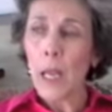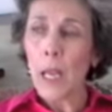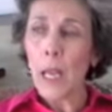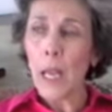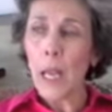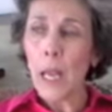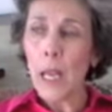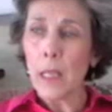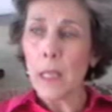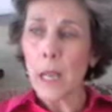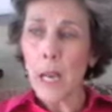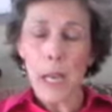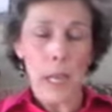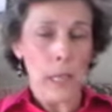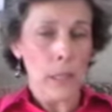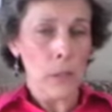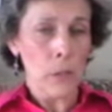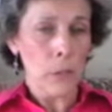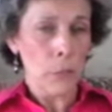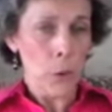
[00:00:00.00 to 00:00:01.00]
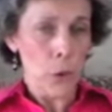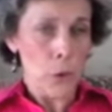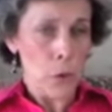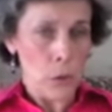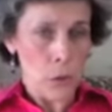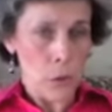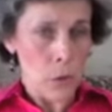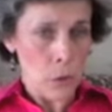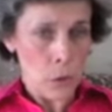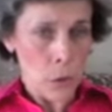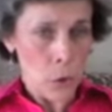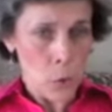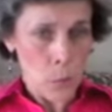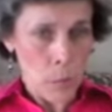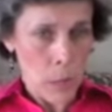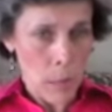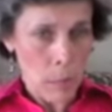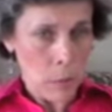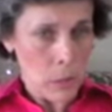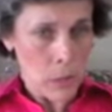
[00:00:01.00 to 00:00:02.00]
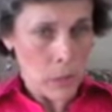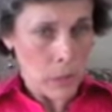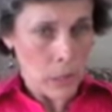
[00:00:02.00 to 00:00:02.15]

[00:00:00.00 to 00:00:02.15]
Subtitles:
And I had an aversion to newspapers.